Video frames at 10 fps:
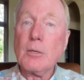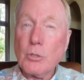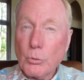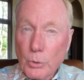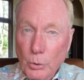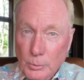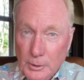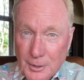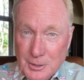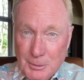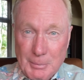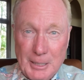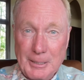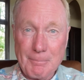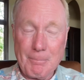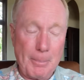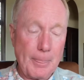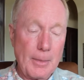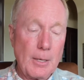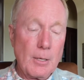"Don't hold on to me,
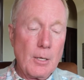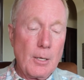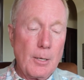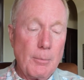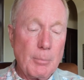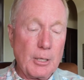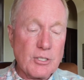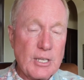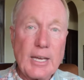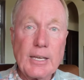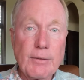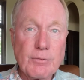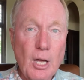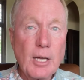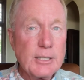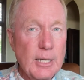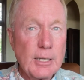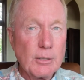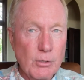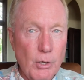because I have not
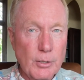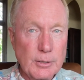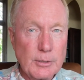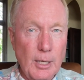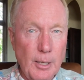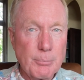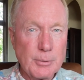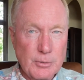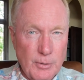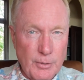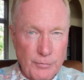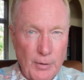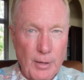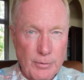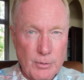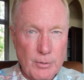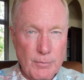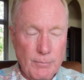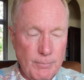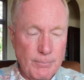yet gone up to the Father."
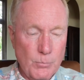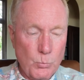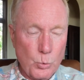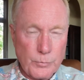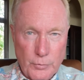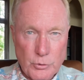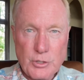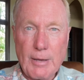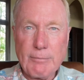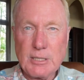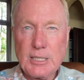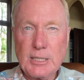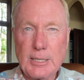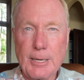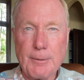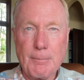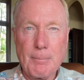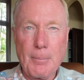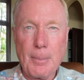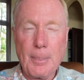We're in verse 17 now.
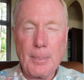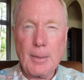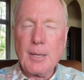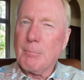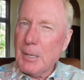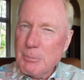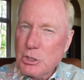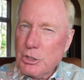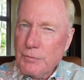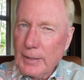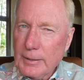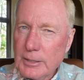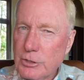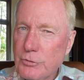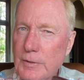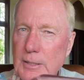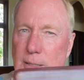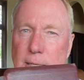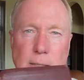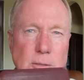Maybe she fell at his feet
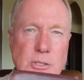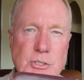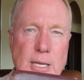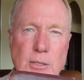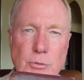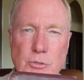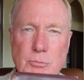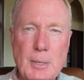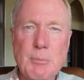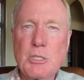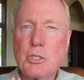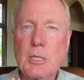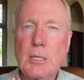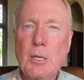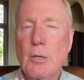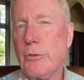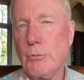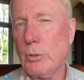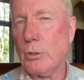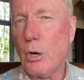and held his ankles. Maybe she
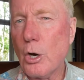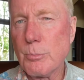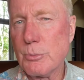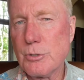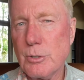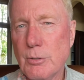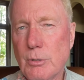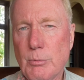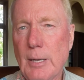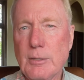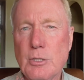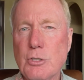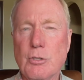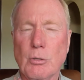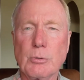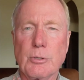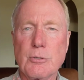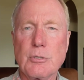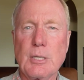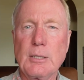threw her arms around his
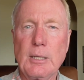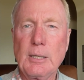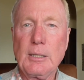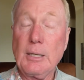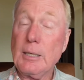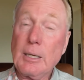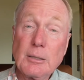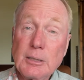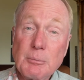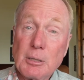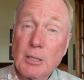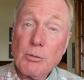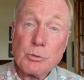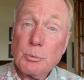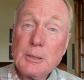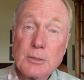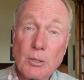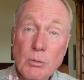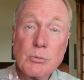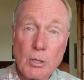shoulders and held him close. We
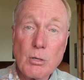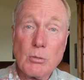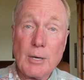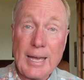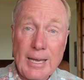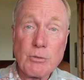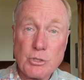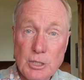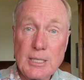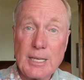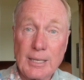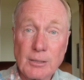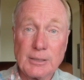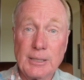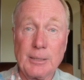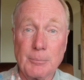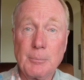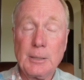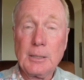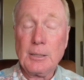don't know how she held
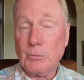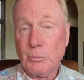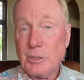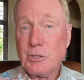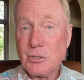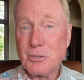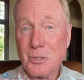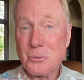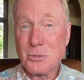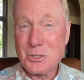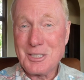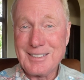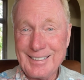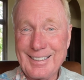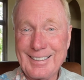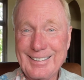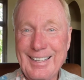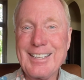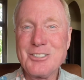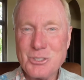him. We just know she did.
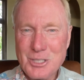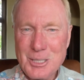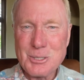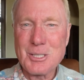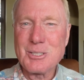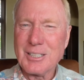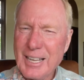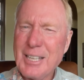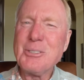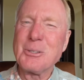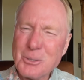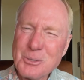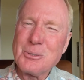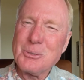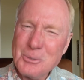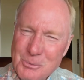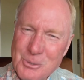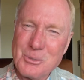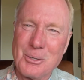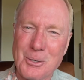And Jesus let her do
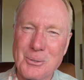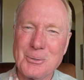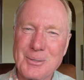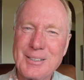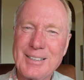so.